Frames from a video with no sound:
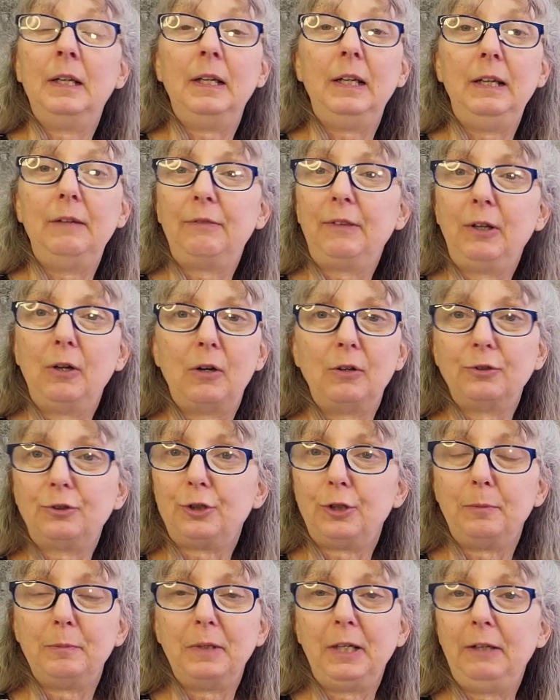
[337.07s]
If they all
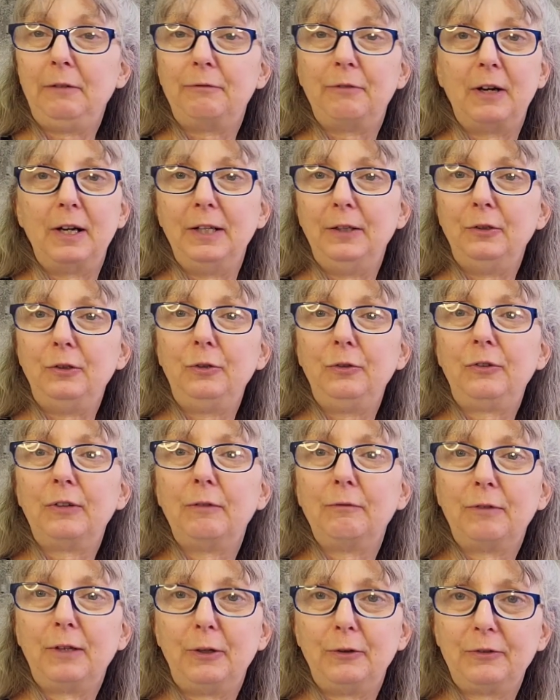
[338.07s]
germinate, fine. Two
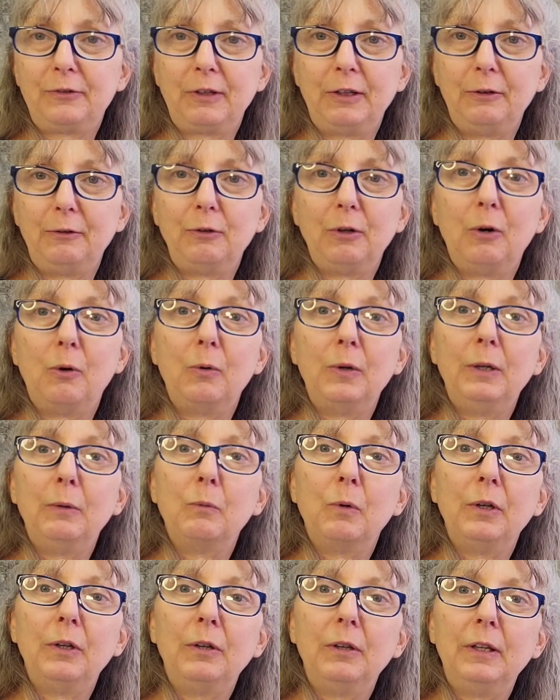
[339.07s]
sunflowers can grow in
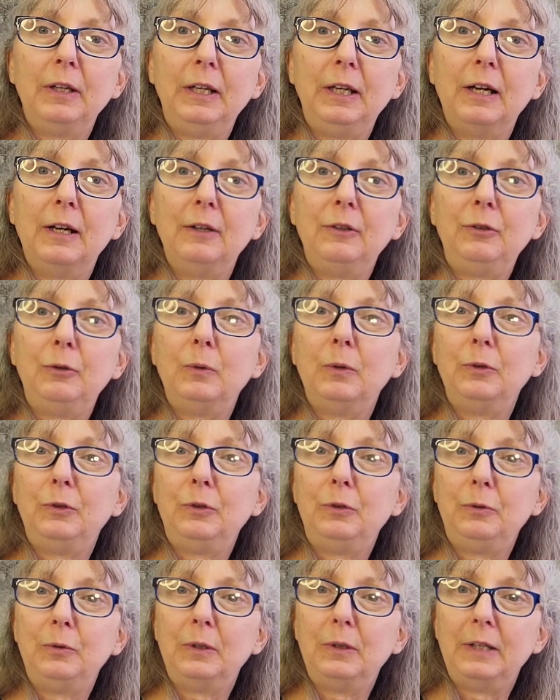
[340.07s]
one of the uh, two
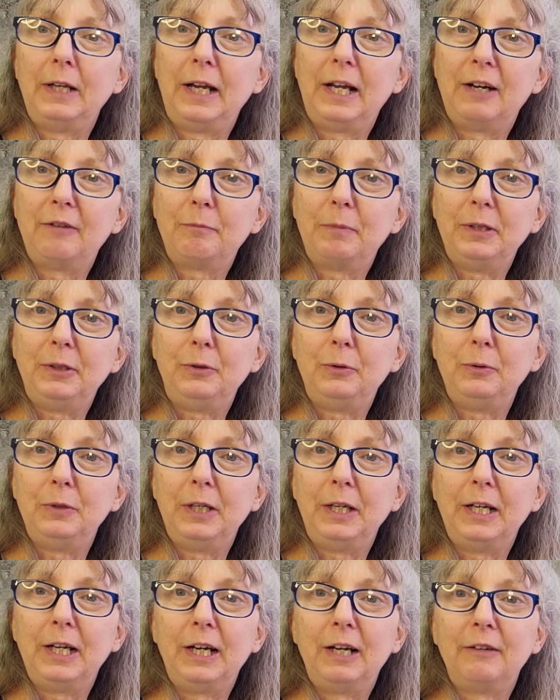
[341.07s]
two and a half by two and
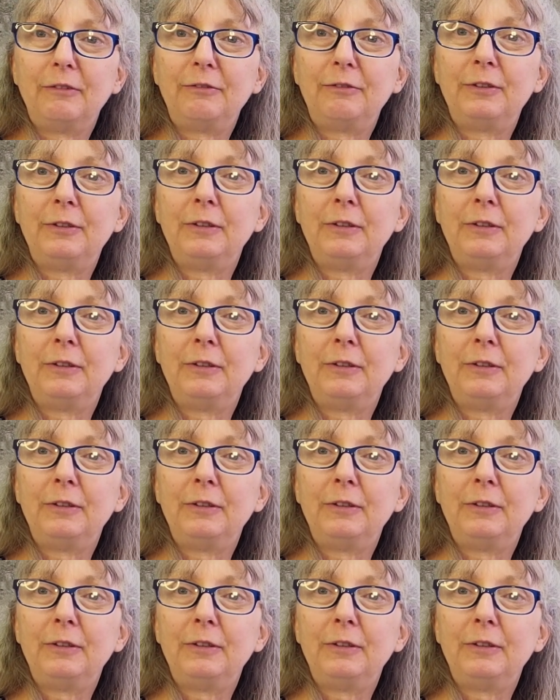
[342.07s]
a half